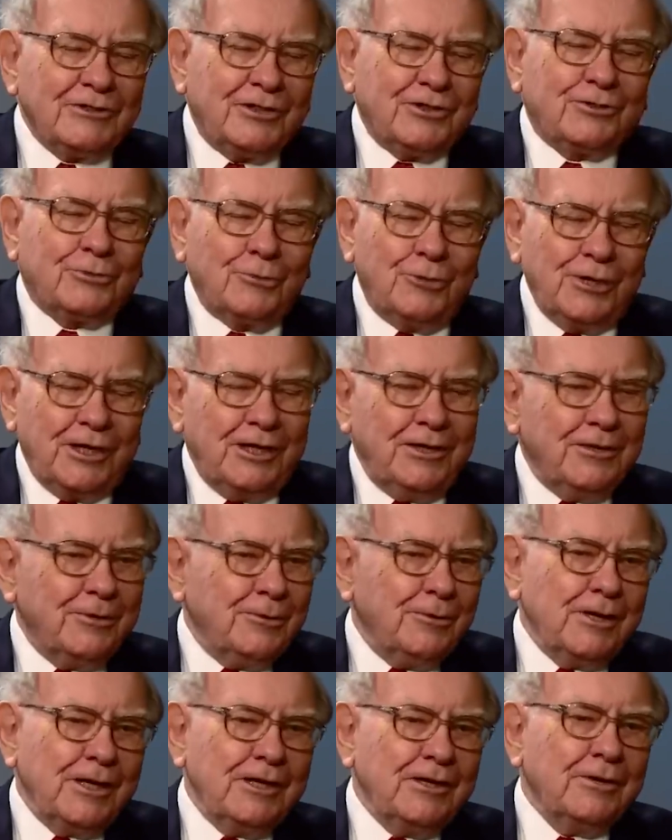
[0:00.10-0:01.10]
I just
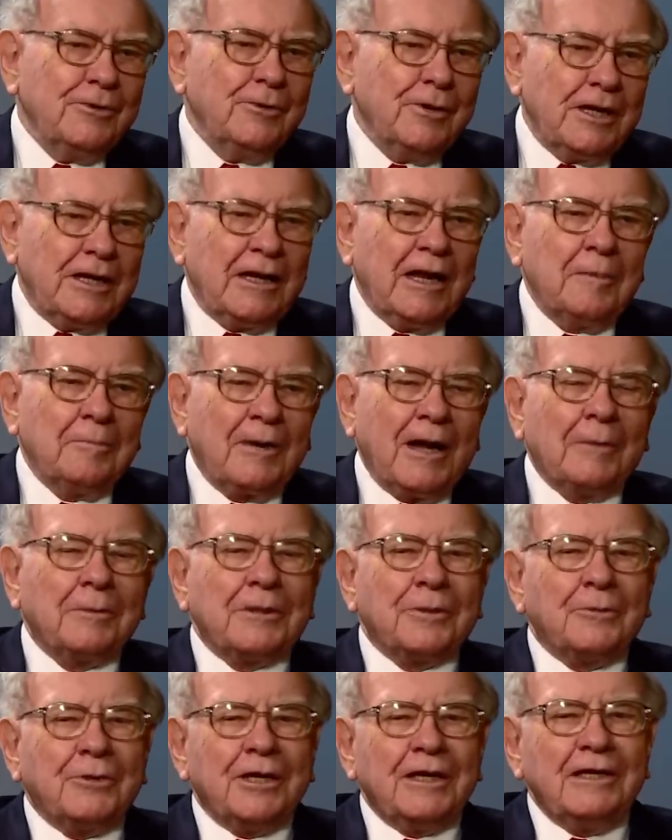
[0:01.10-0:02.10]
read and read and read. I
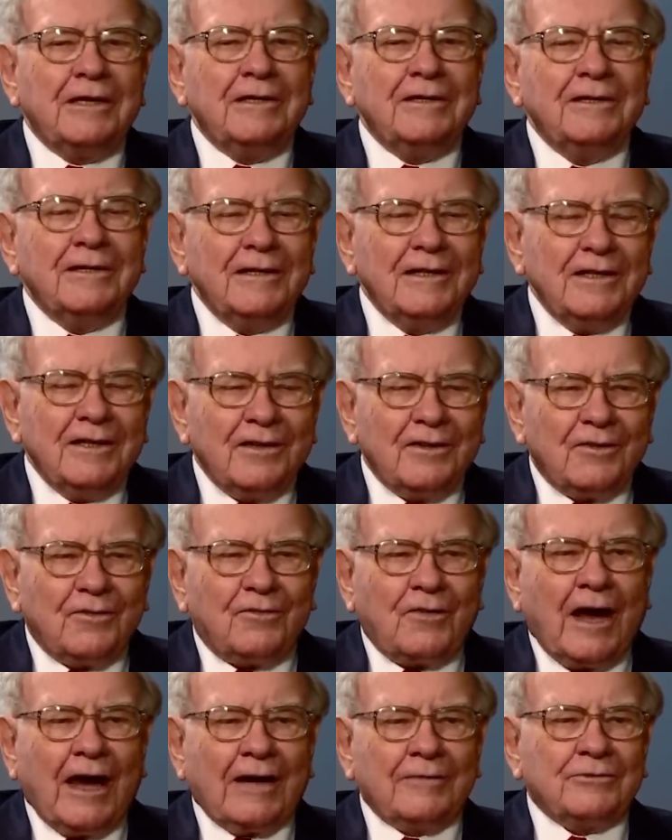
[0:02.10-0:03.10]
probably read
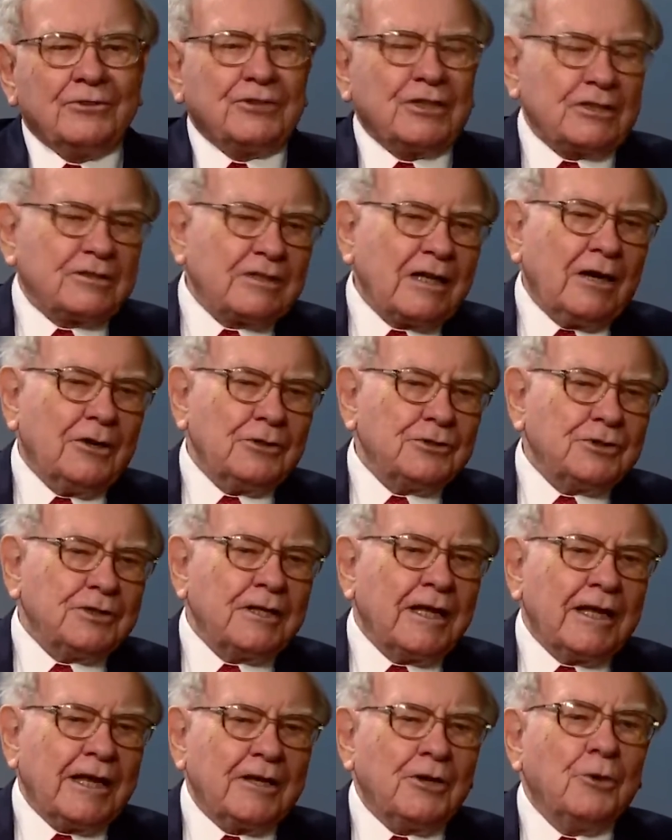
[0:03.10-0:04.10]
five to six
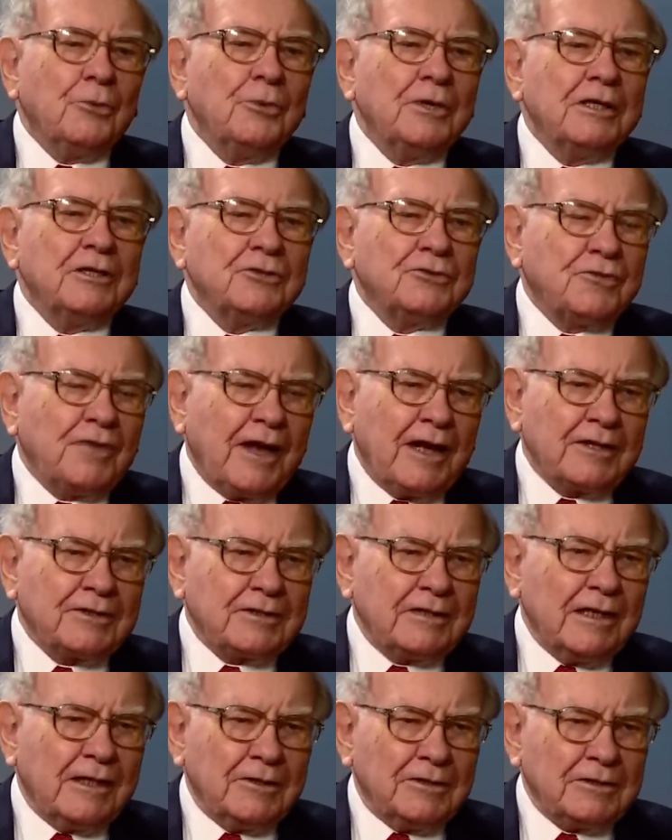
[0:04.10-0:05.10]
hours a day. I don't read as
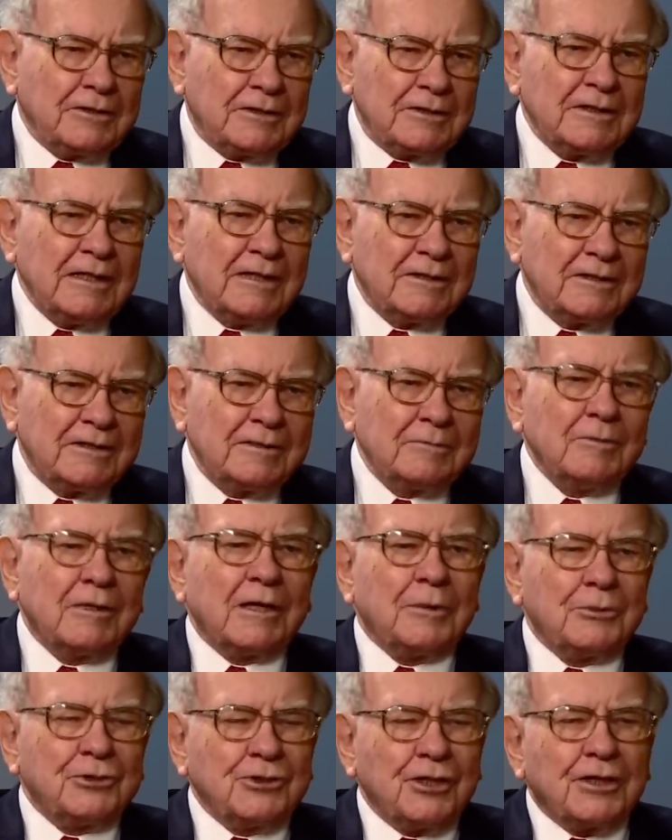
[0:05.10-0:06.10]
fast now as,
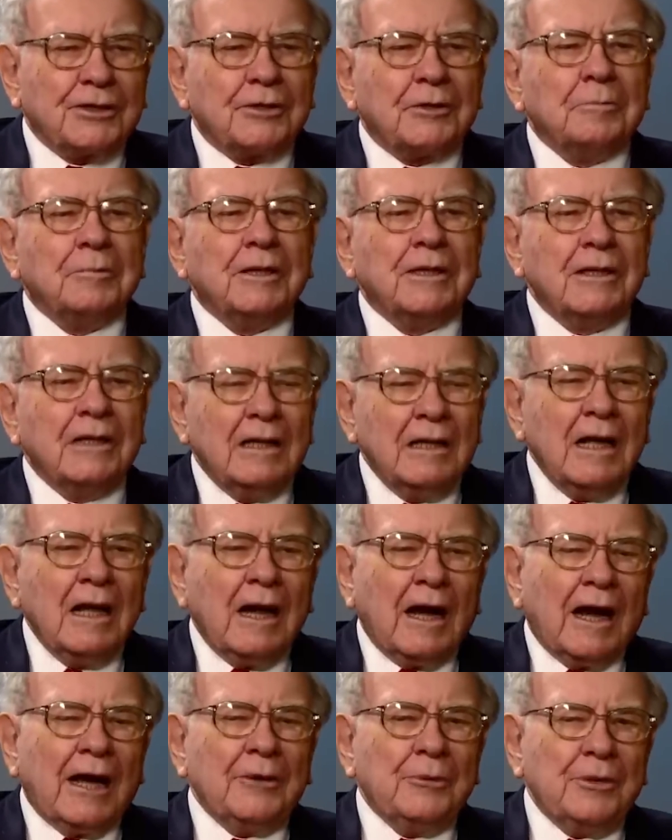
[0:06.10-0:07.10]
as when I was younger, but
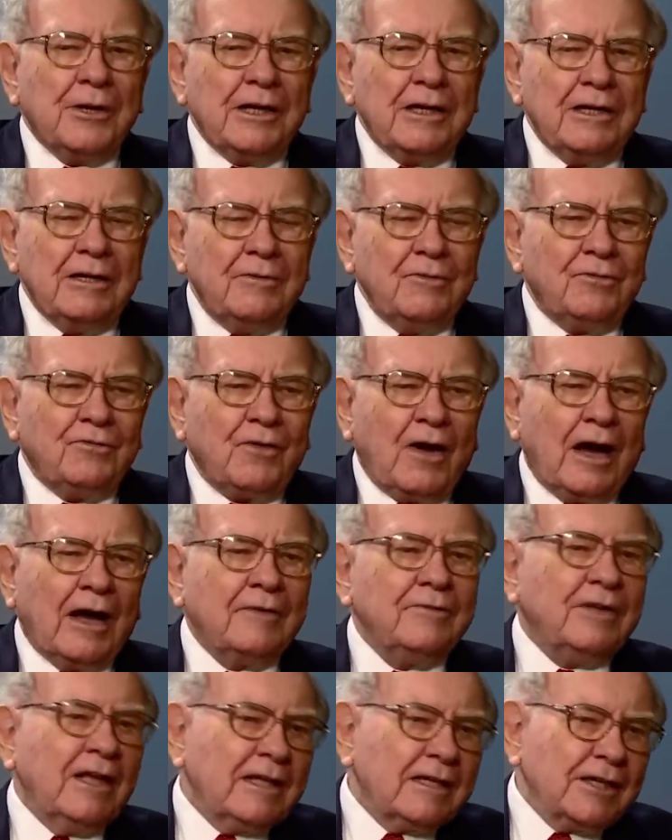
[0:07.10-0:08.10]
I read
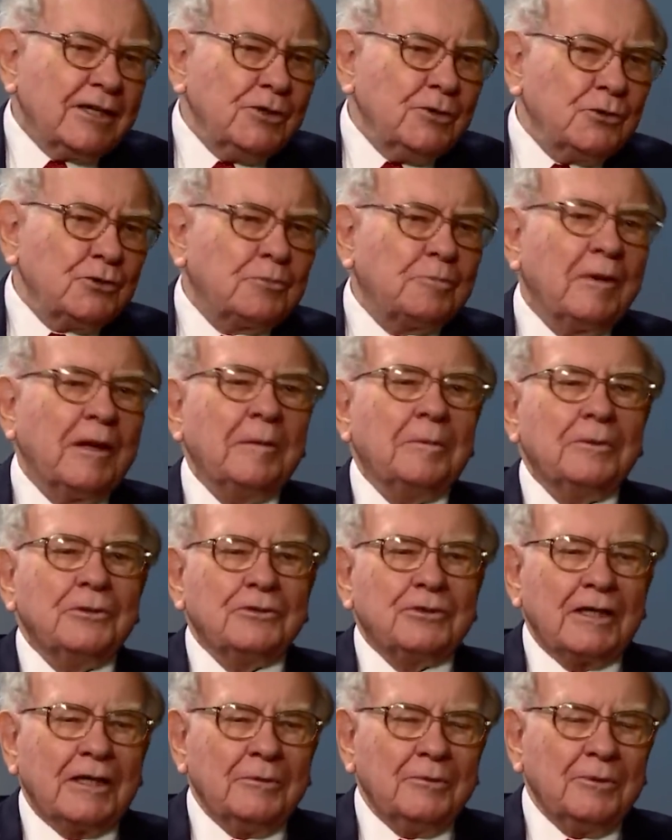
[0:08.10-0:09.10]
five daily
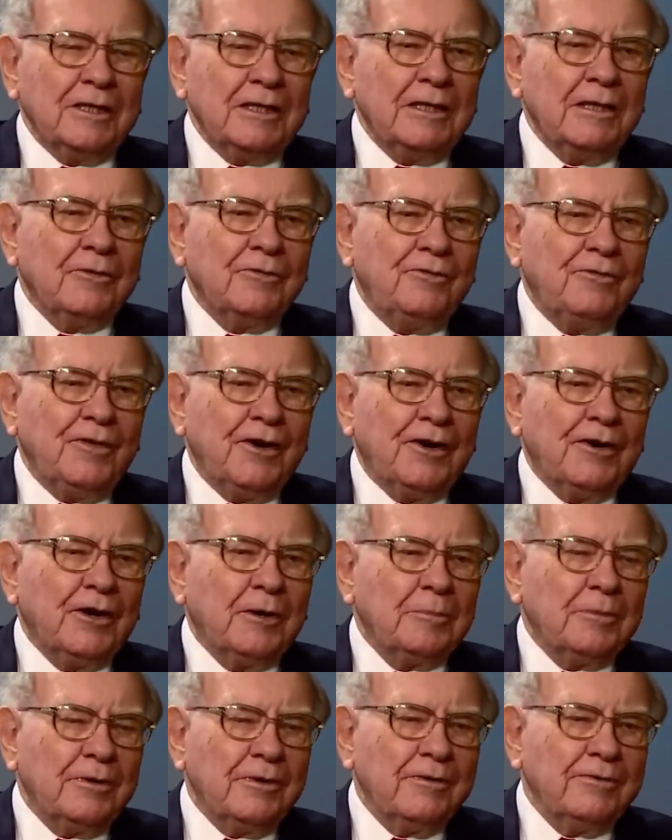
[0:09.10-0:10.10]
newspapers. I read a
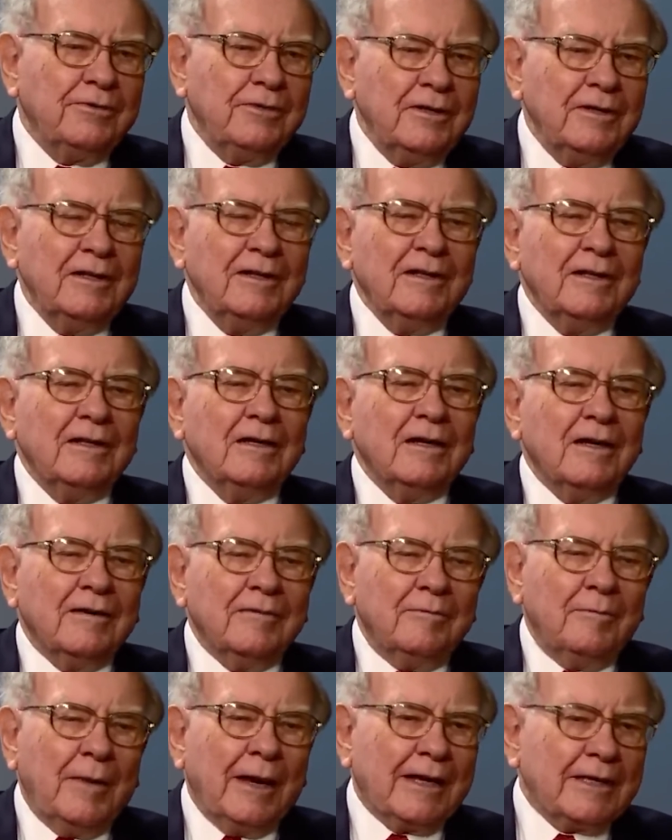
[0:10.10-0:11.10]
fair number of,
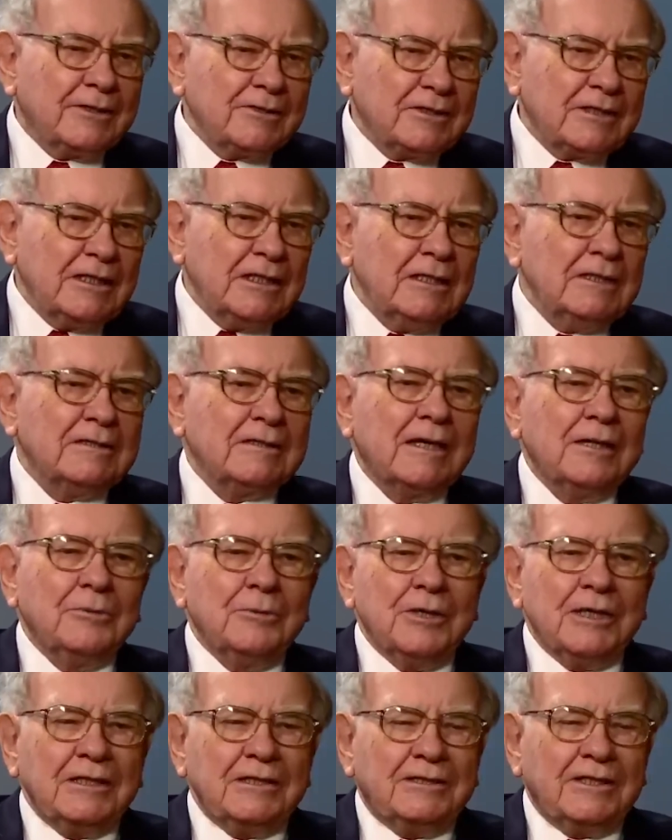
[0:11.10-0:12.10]
of magazines.
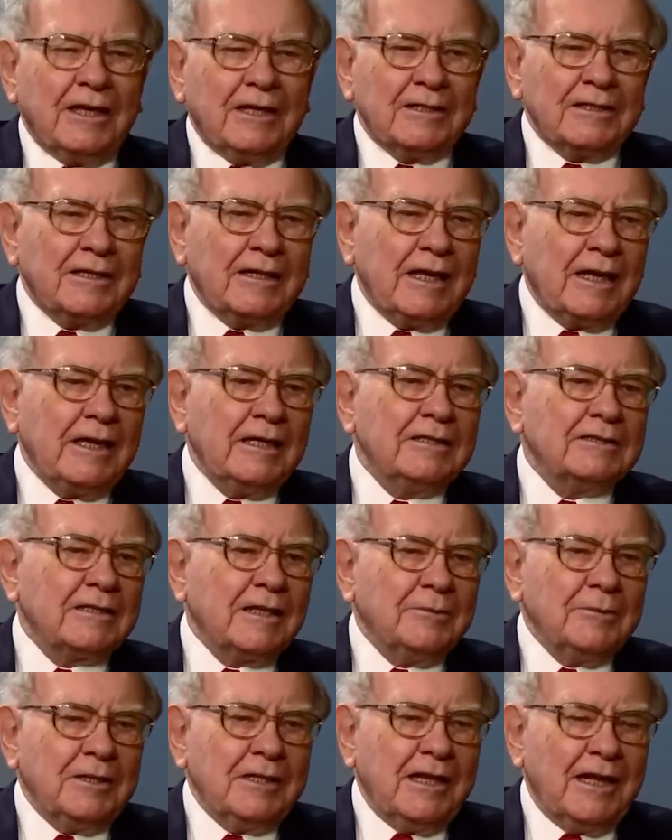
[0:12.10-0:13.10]
I read ten
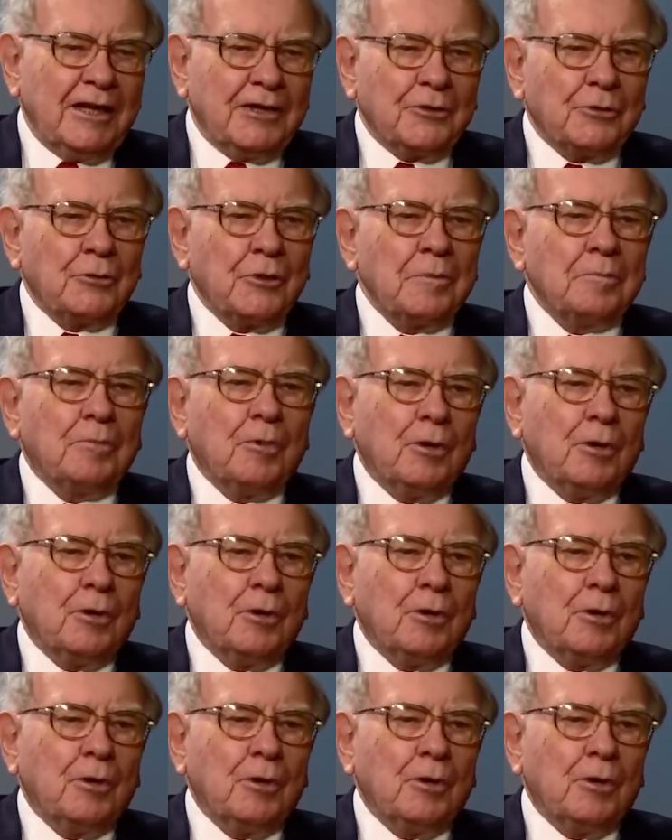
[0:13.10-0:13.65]
Ks. I read annual